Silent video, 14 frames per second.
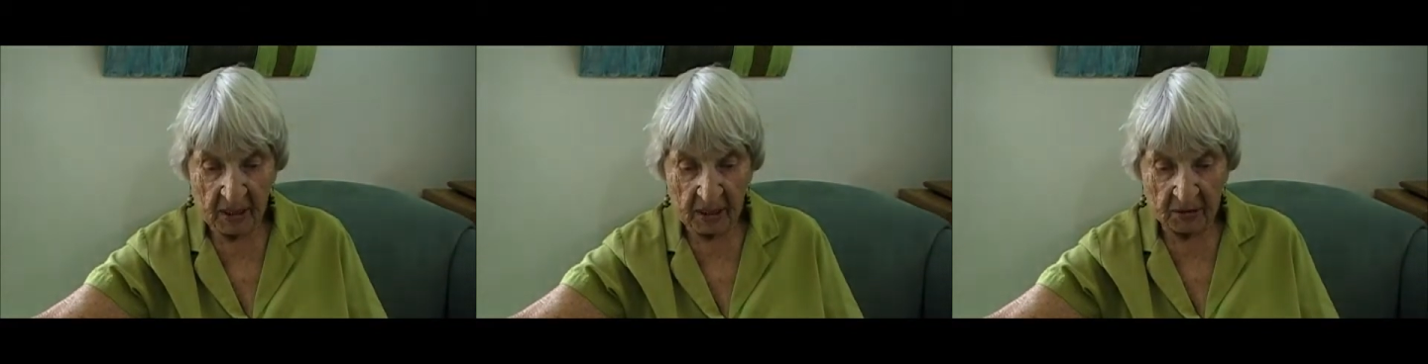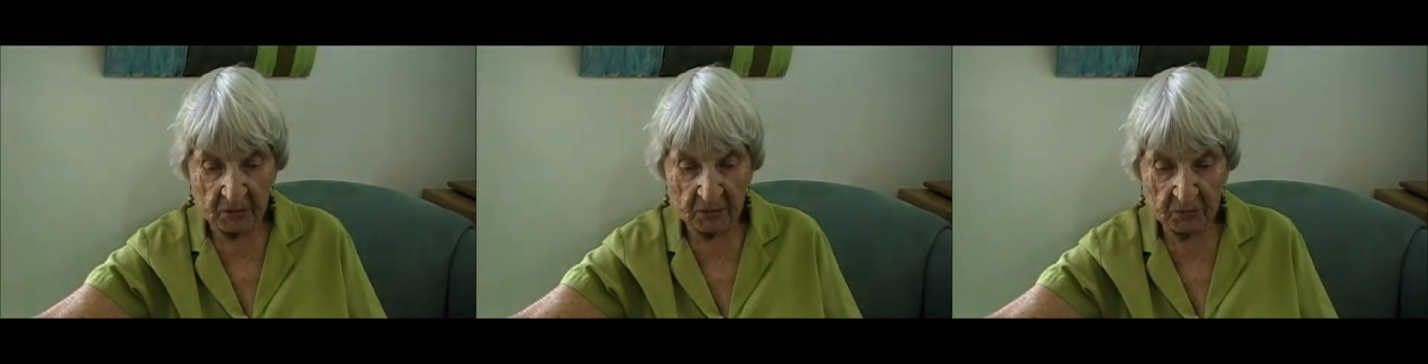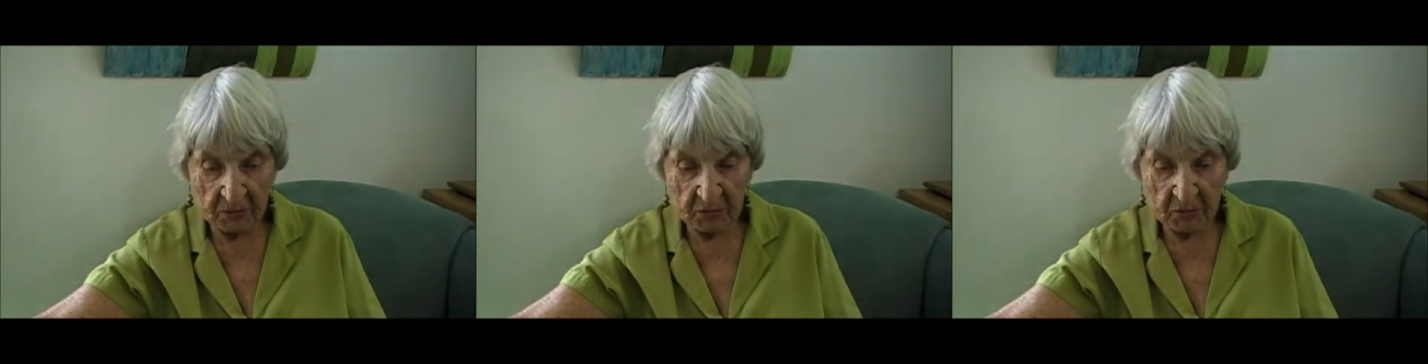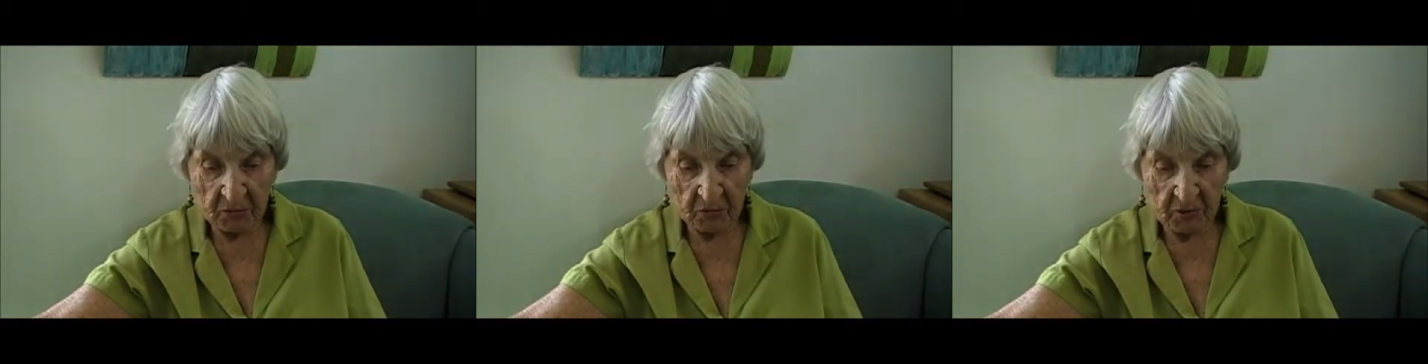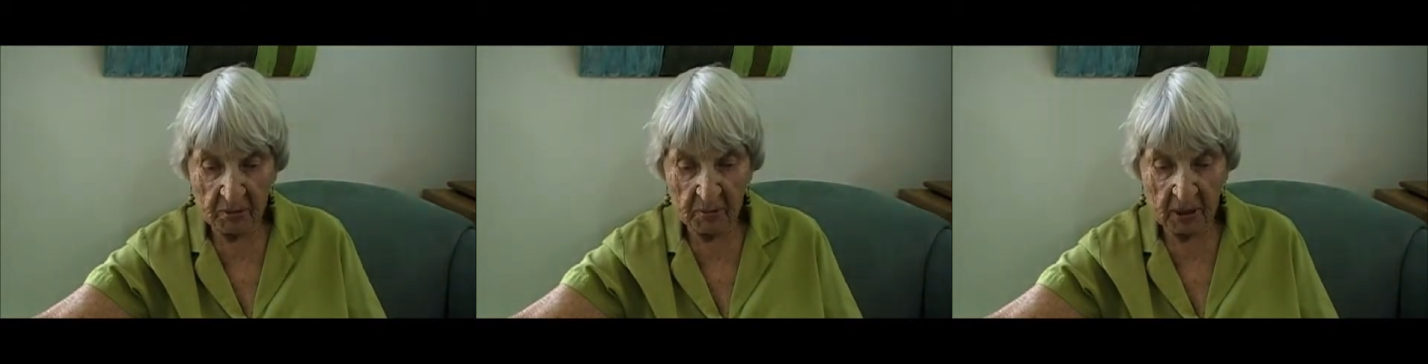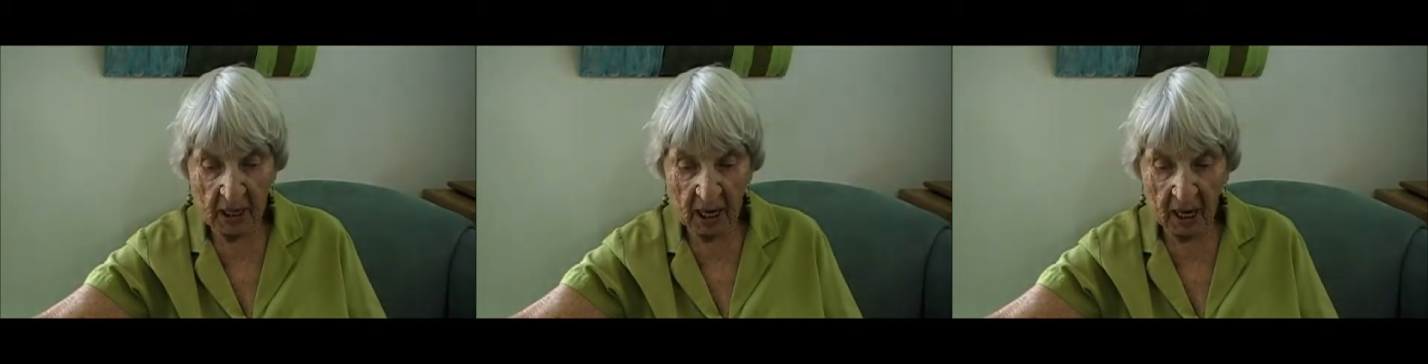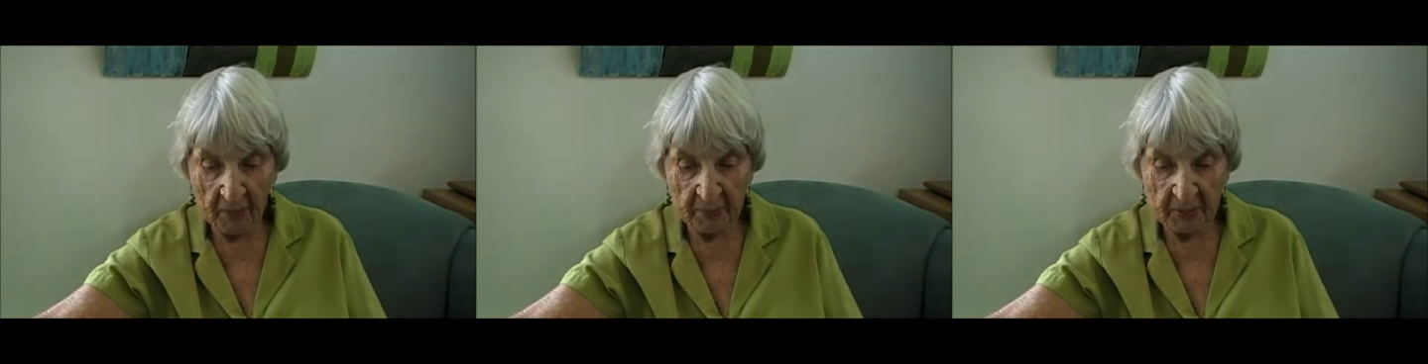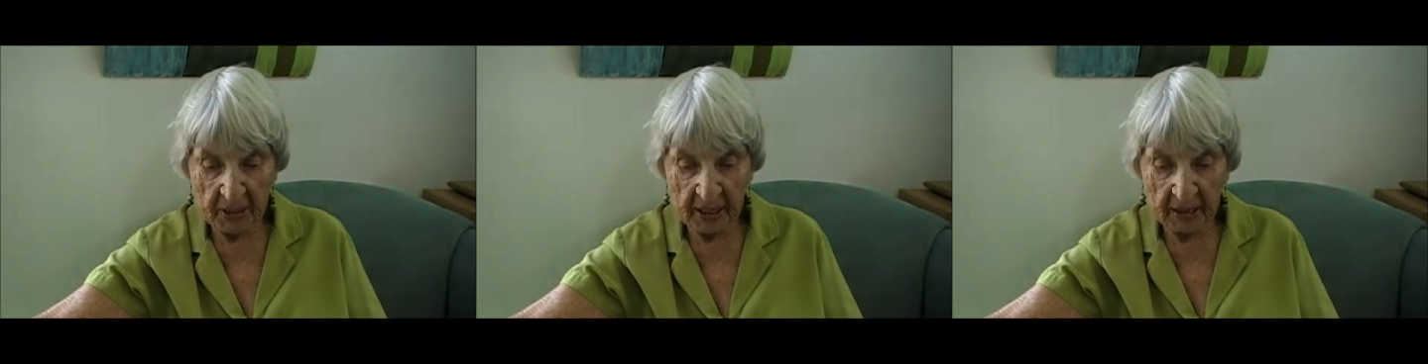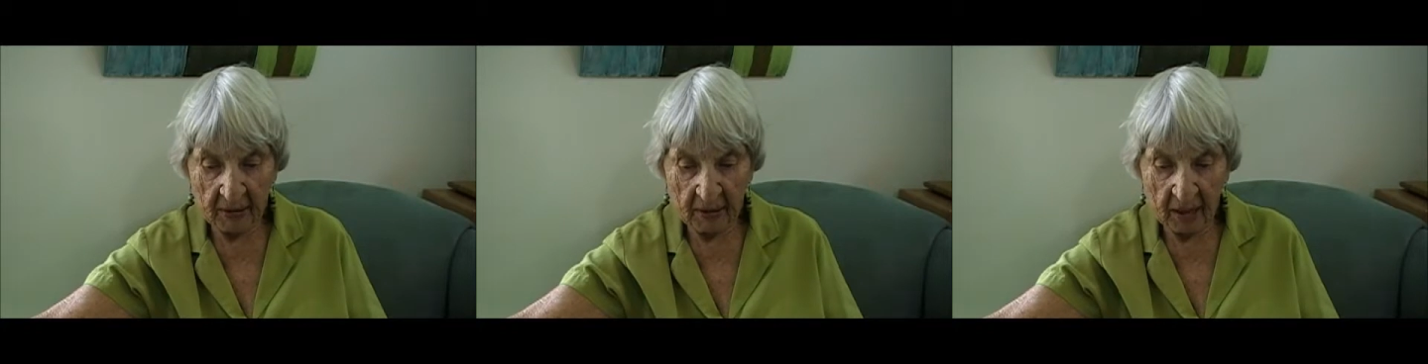and she was screaming, hopping
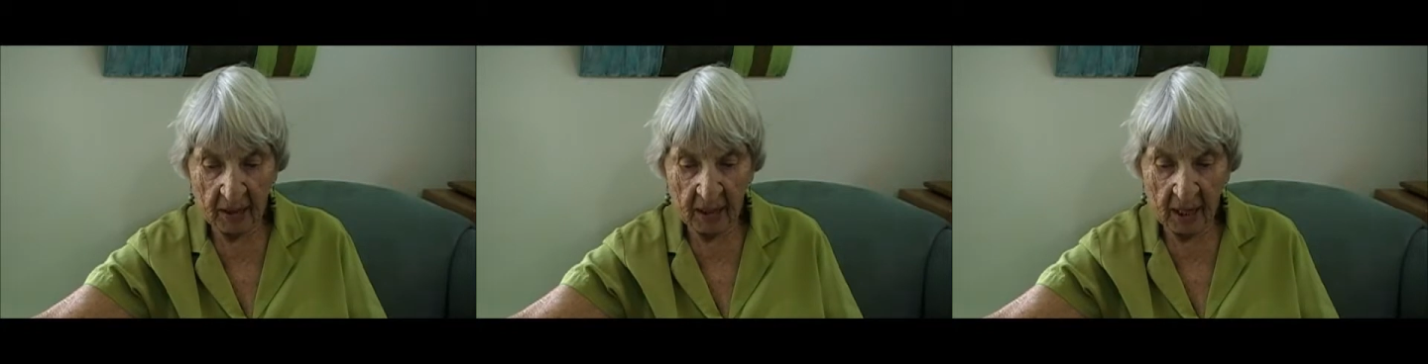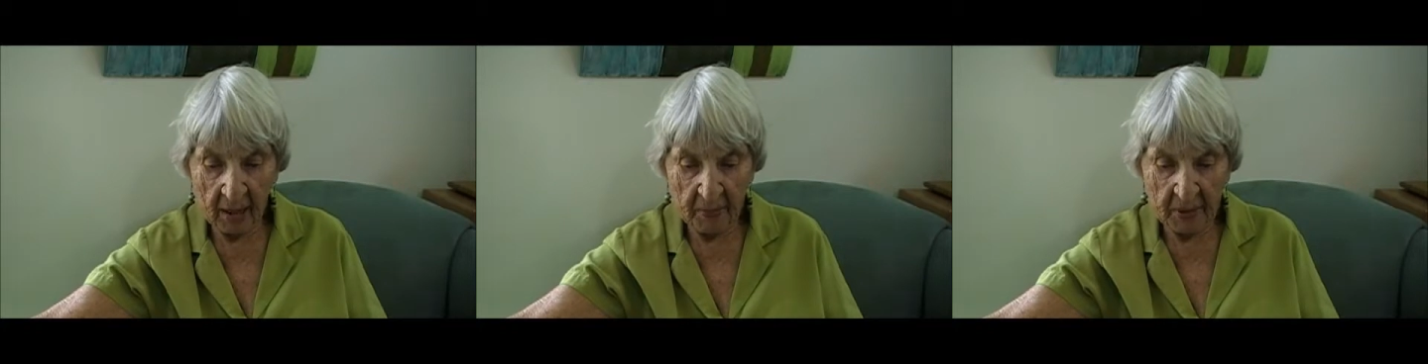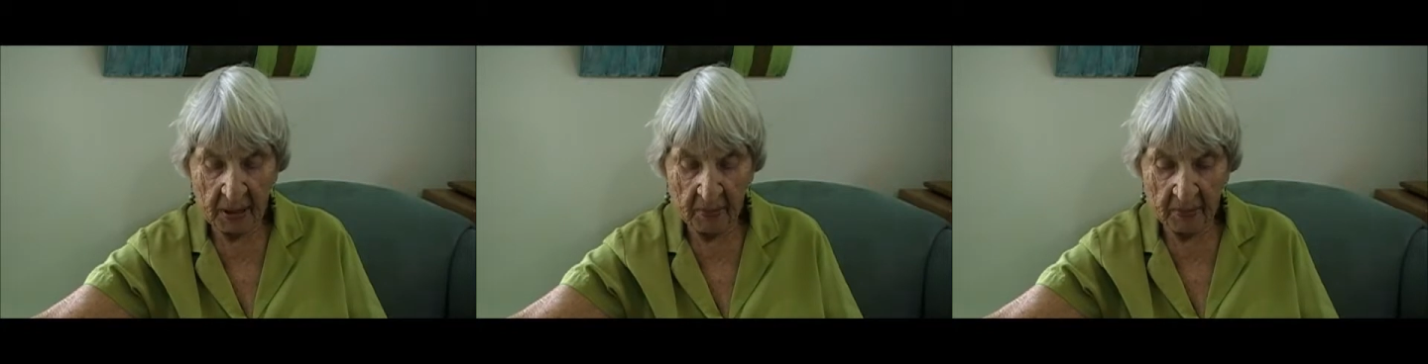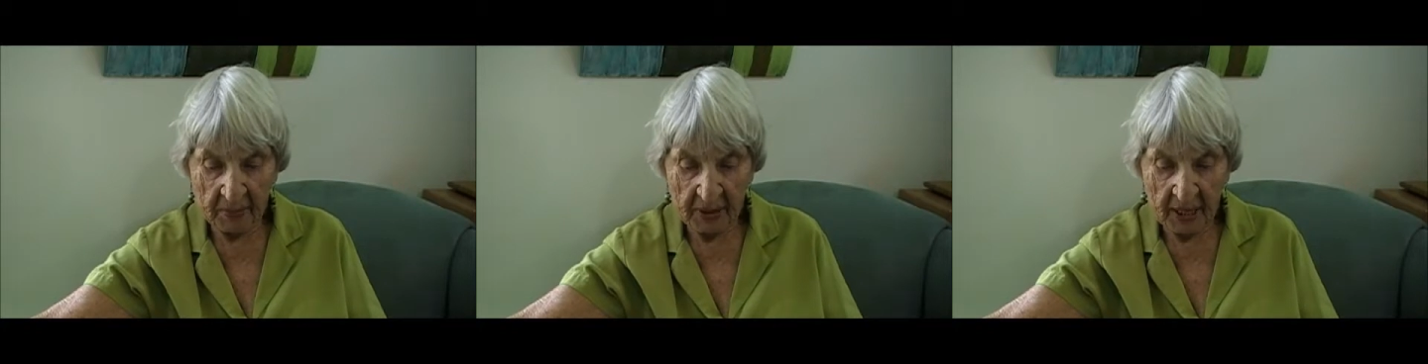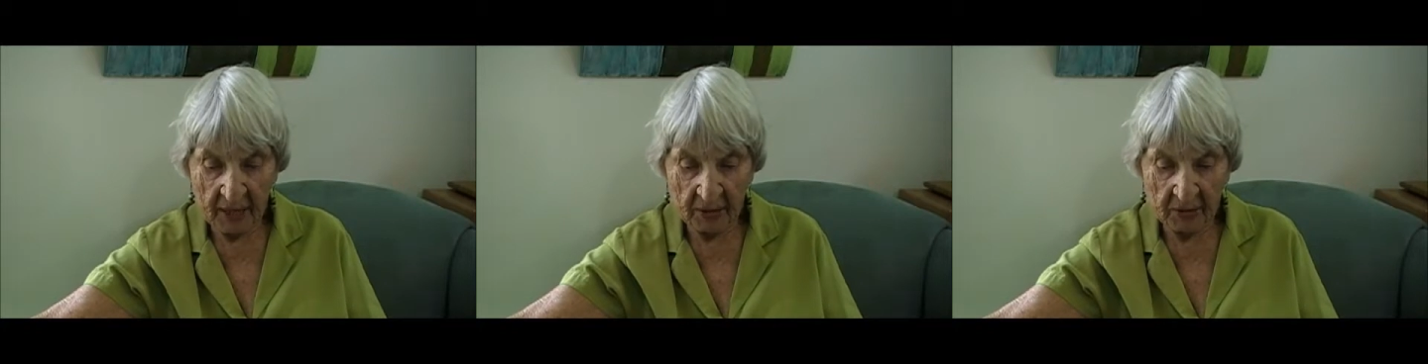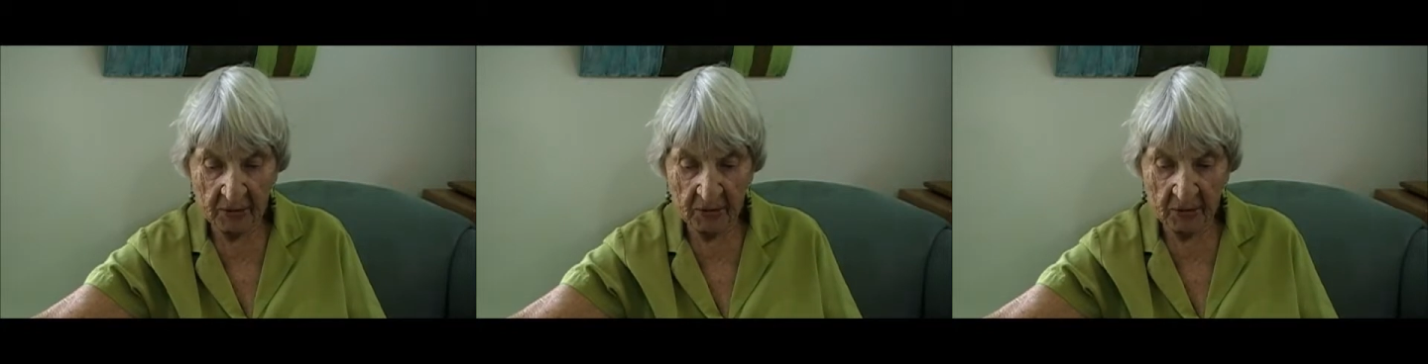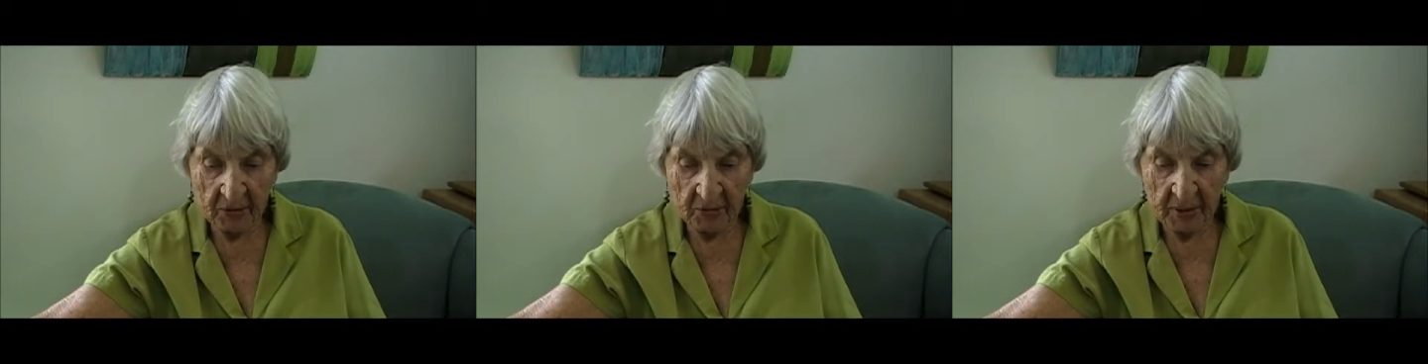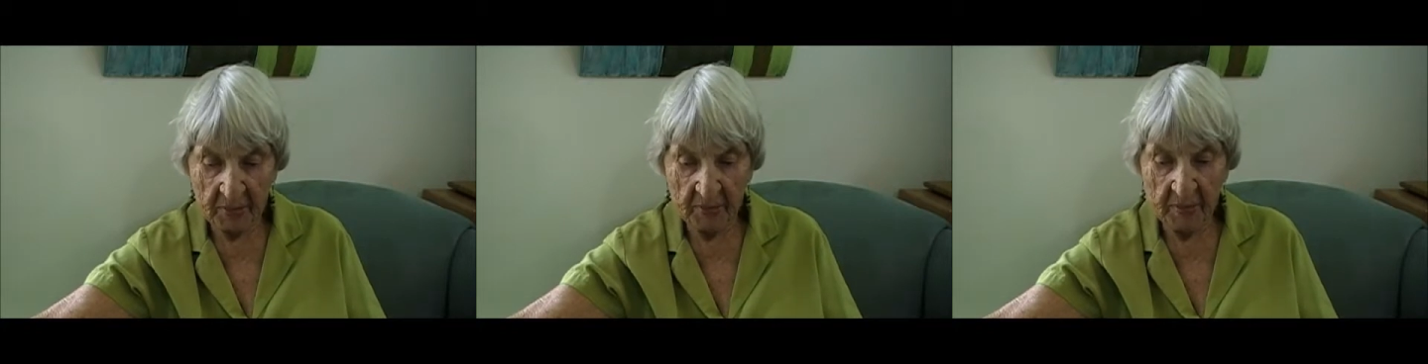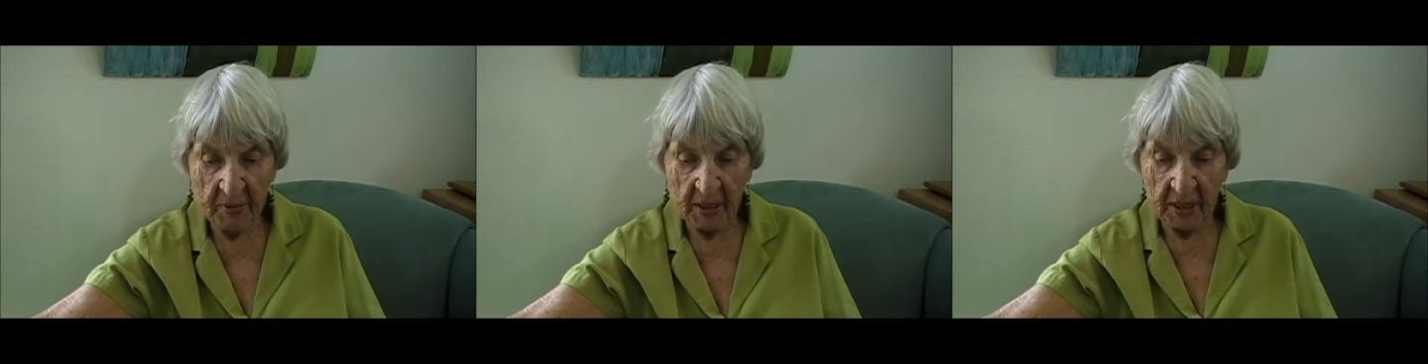up and down in her crib.